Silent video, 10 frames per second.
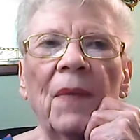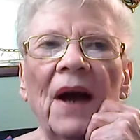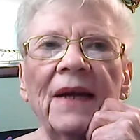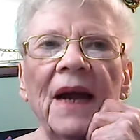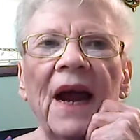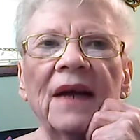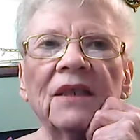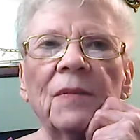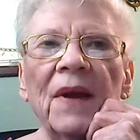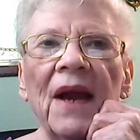Biden has
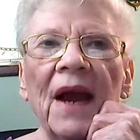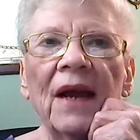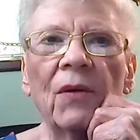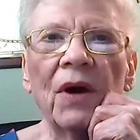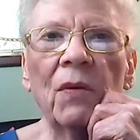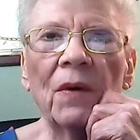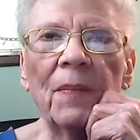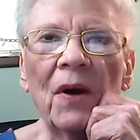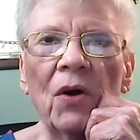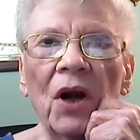to be angry with
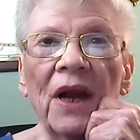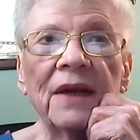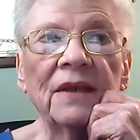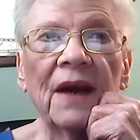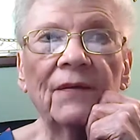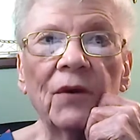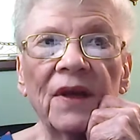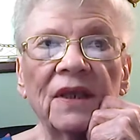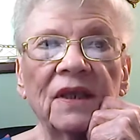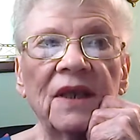Bill Clinton after
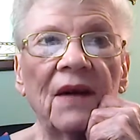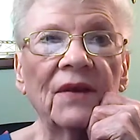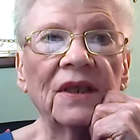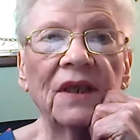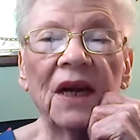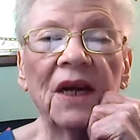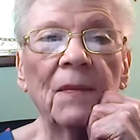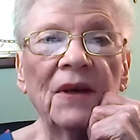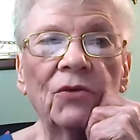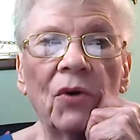this devastating
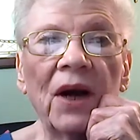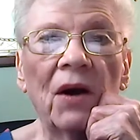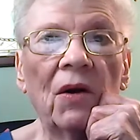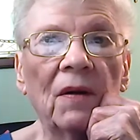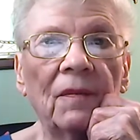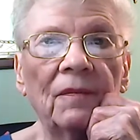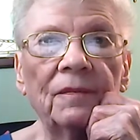betrayal.